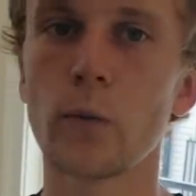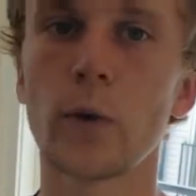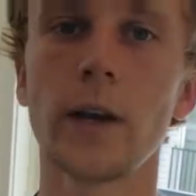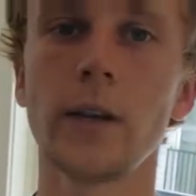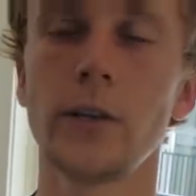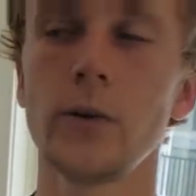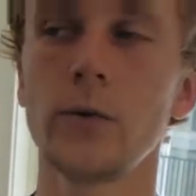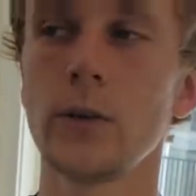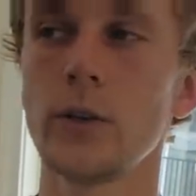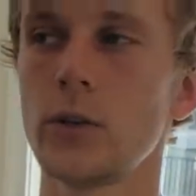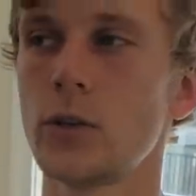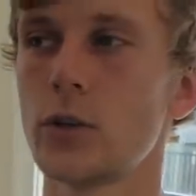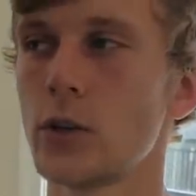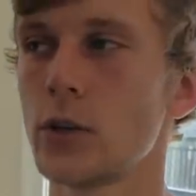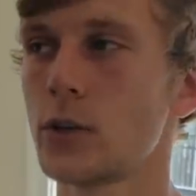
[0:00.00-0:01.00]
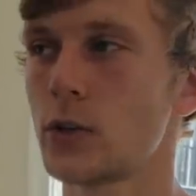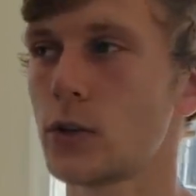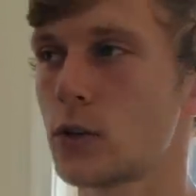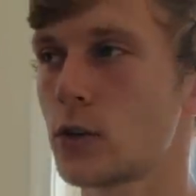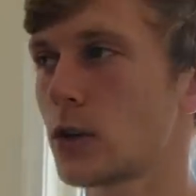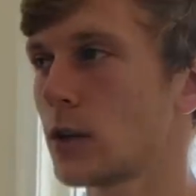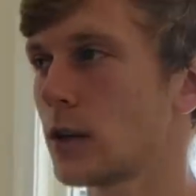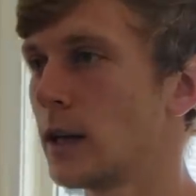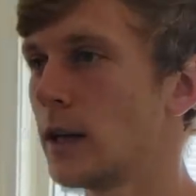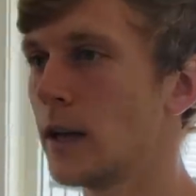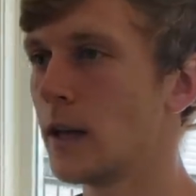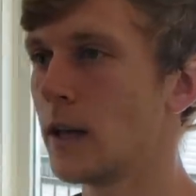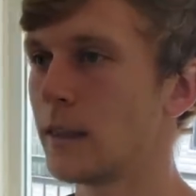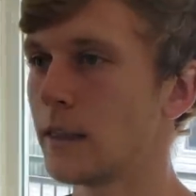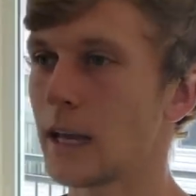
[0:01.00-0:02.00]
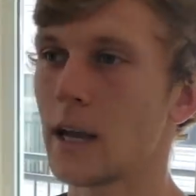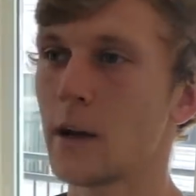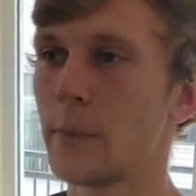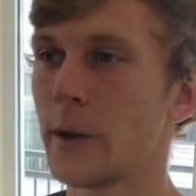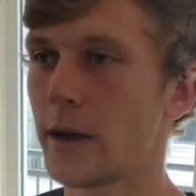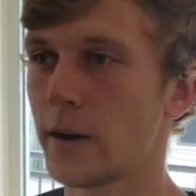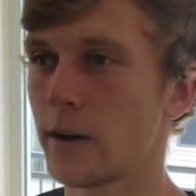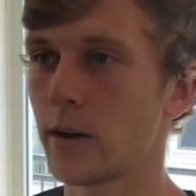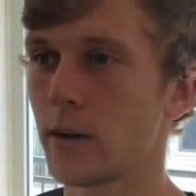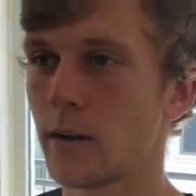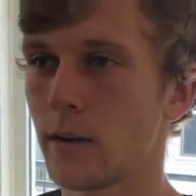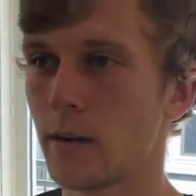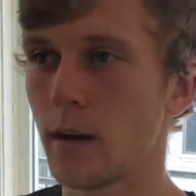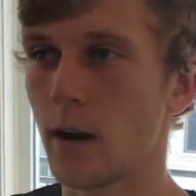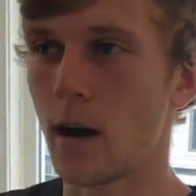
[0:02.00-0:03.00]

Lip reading: What I do is just think about it